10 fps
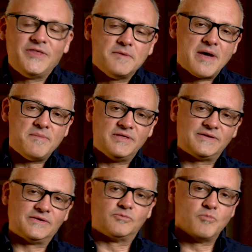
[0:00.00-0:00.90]
I think maybe
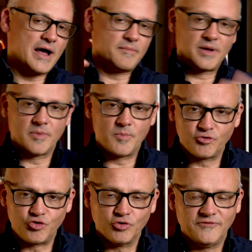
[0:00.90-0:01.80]
this is, I'm a
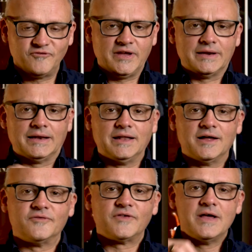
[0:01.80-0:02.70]
patchouli fiend. I
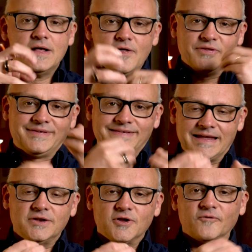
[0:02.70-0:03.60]
love the
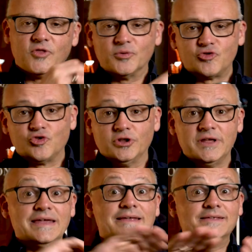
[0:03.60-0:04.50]
scent of the
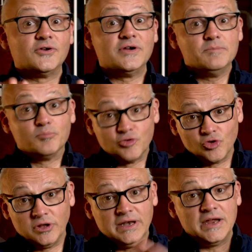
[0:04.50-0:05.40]
patchouli. Is there
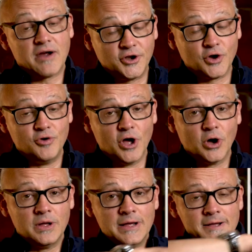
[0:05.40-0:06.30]
patchouli in here? I don't
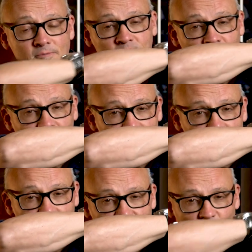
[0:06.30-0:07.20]
know,
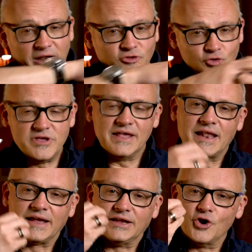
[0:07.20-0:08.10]
but I do get
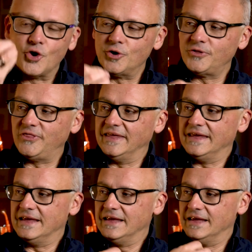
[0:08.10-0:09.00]
like an
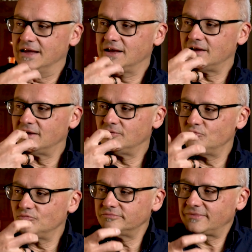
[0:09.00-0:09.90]
earthy,
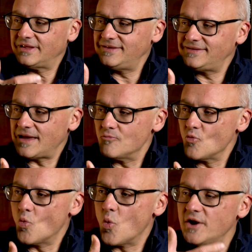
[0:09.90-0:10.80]
just that
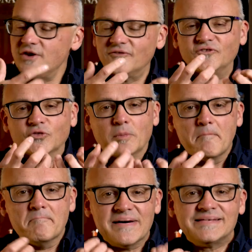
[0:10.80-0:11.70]
wonderful
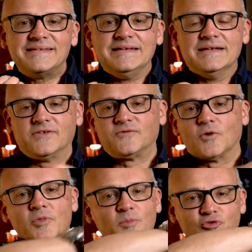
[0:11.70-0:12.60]
mustiness
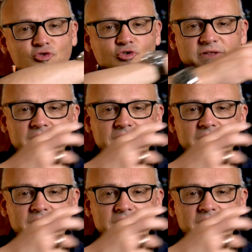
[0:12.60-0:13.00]
from the patchouli,